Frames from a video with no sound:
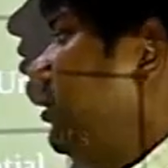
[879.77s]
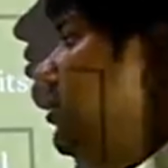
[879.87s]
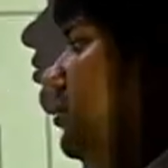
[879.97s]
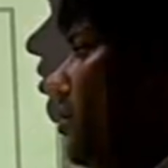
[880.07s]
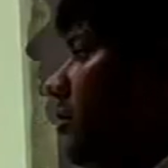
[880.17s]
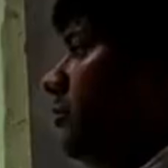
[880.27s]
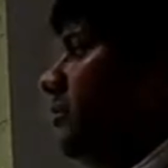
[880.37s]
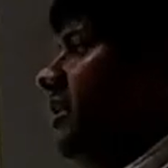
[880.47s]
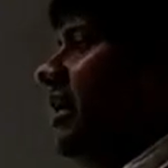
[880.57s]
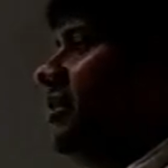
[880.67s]
So
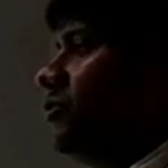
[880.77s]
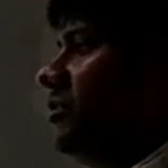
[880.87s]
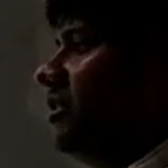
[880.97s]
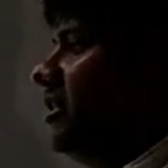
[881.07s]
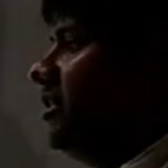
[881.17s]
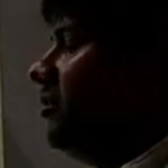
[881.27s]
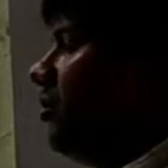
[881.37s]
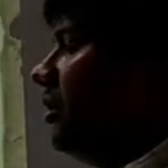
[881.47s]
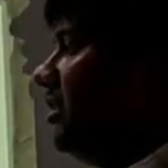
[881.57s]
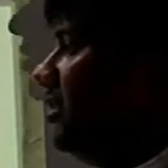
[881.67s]
that switching
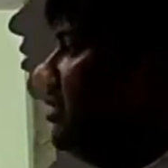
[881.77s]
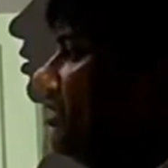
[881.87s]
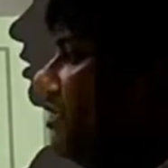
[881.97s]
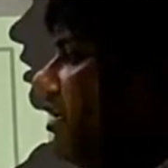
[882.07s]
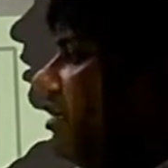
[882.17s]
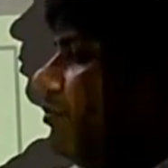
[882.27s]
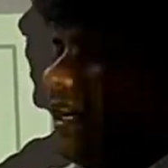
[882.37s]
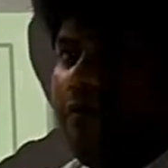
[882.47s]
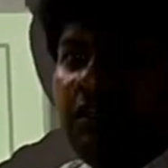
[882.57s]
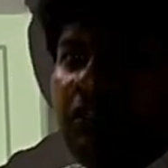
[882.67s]
causes
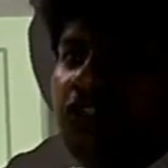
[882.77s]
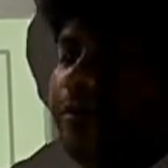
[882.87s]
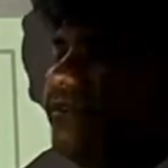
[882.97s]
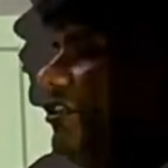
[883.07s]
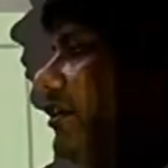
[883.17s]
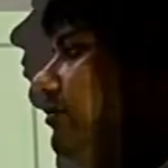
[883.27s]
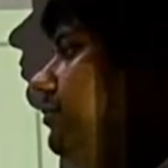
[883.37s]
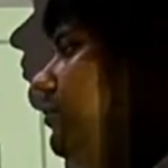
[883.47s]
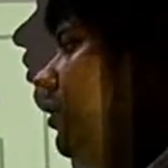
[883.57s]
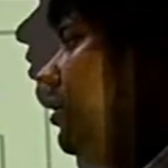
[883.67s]
power consumption,
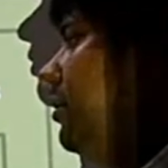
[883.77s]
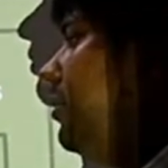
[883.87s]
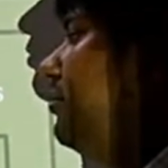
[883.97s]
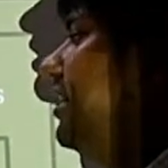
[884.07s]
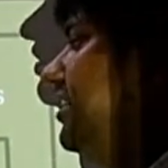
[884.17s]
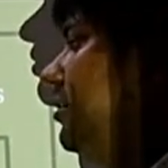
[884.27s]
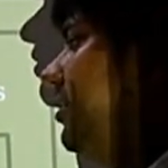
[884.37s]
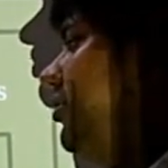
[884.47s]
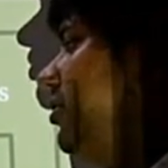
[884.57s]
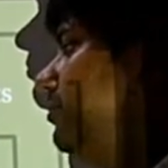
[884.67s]
okay, power
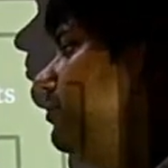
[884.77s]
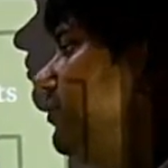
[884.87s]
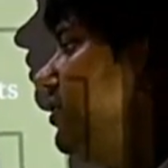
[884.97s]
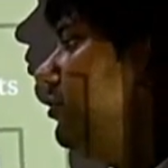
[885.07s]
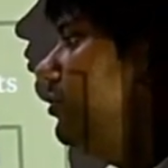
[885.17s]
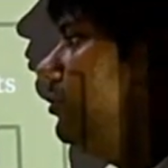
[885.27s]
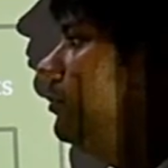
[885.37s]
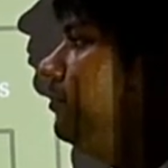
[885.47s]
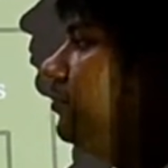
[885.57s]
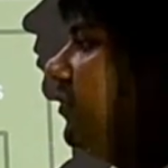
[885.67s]
dissipation. So,
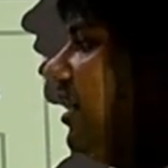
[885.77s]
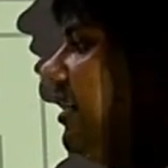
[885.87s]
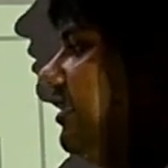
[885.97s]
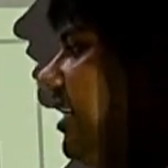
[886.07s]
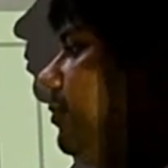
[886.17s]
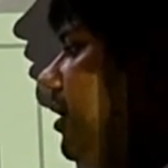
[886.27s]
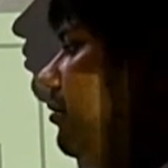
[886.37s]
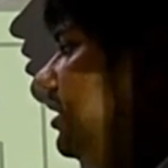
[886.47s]
and that power